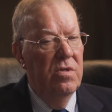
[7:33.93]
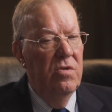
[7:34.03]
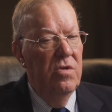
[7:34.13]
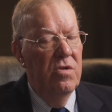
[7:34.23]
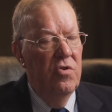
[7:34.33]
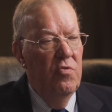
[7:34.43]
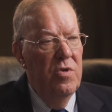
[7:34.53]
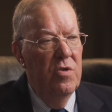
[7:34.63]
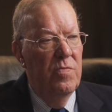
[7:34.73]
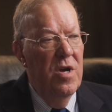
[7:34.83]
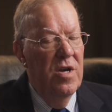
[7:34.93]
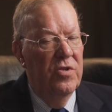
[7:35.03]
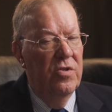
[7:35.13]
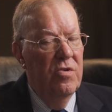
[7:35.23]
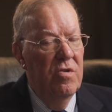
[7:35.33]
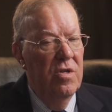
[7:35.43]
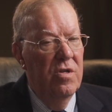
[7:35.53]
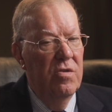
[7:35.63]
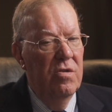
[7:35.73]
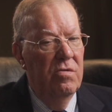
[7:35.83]
you know, you be the pastor and
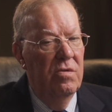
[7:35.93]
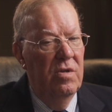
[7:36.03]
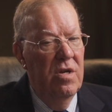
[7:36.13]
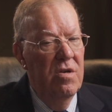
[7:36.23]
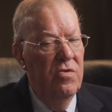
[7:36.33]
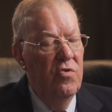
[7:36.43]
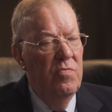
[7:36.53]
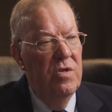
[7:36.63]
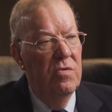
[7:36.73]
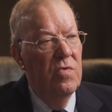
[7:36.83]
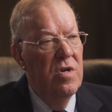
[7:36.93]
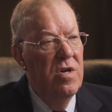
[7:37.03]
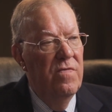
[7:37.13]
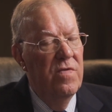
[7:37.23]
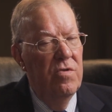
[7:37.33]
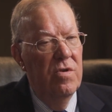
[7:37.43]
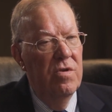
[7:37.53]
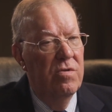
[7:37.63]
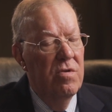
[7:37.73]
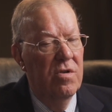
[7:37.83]
another gal, you be the wife, and you're going
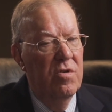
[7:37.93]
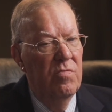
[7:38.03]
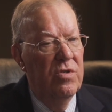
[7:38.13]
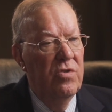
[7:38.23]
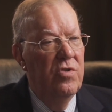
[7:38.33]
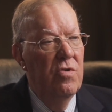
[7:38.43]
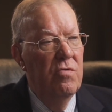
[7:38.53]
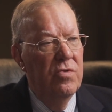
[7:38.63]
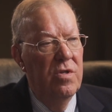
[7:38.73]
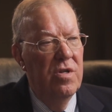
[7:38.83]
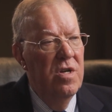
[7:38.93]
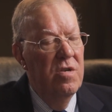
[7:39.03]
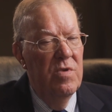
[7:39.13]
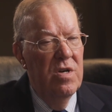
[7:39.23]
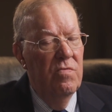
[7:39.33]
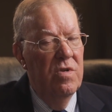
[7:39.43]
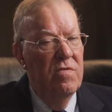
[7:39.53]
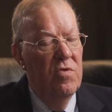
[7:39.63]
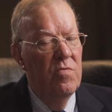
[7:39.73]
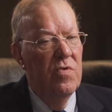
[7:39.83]
to talk to Missus Jones today about
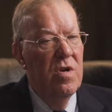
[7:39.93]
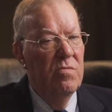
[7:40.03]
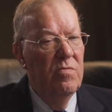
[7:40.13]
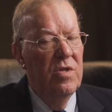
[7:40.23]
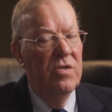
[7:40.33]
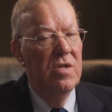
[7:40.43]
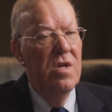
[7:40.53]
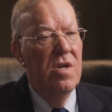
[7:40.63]
whatever her problem is.